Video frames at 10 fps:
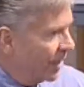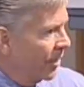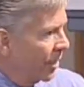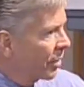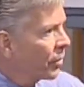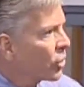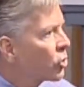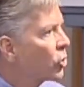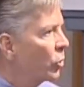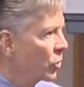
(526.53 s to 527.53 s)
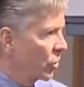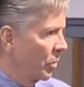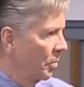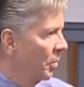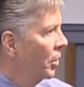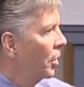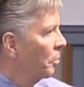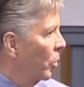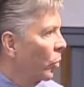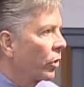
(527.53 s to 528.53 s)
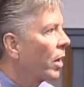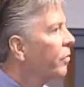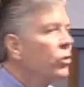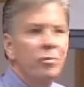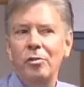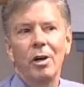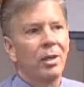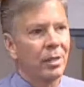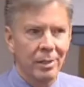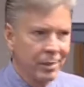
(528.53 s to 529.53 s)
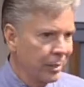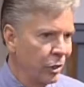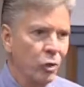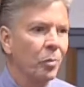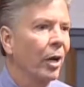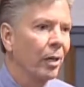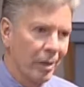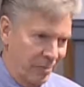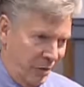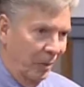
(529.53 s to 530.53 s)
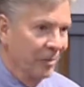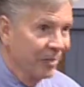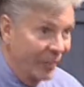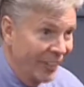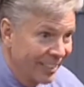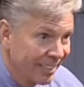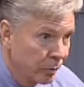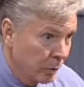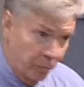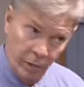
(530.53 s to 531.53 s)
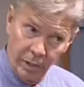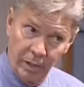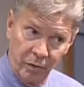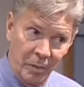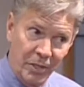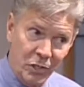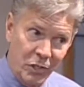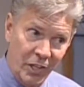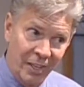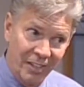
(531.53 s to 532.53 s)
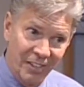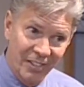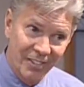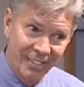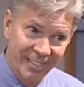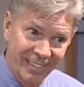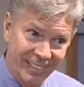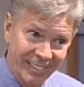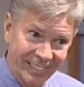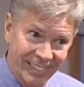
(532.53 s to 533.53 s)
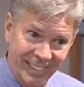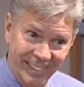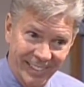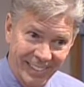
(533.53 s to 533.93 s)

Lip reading: None of us choose them, but wherever you fall in the continuum, I love you. What a very different message that is. Right?